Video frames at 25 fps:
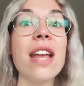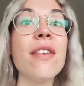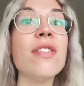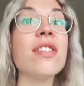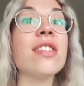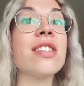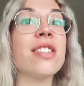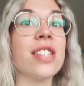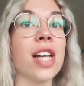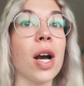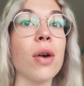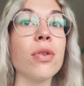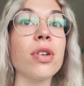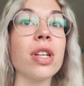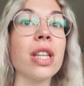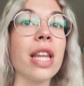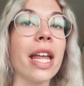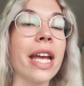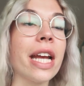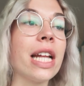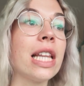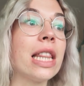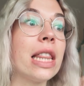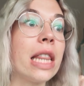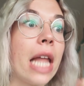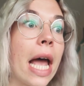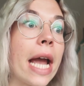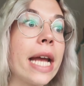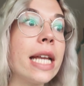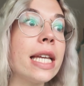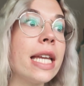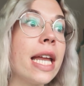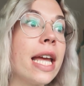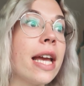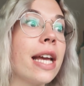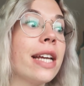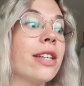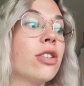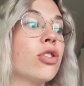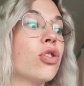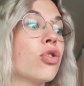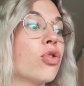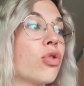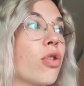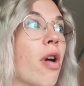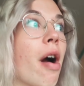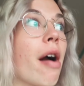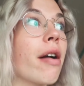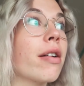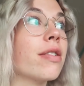It even sounded like lightning
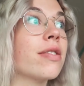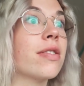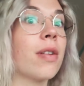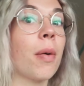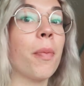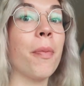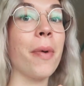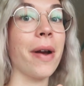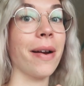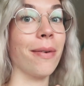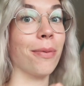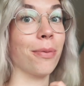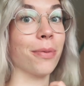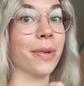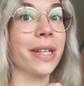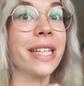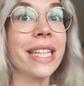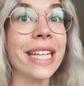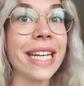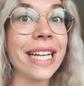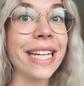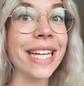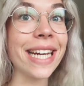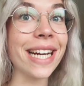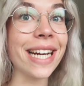struck somewhere really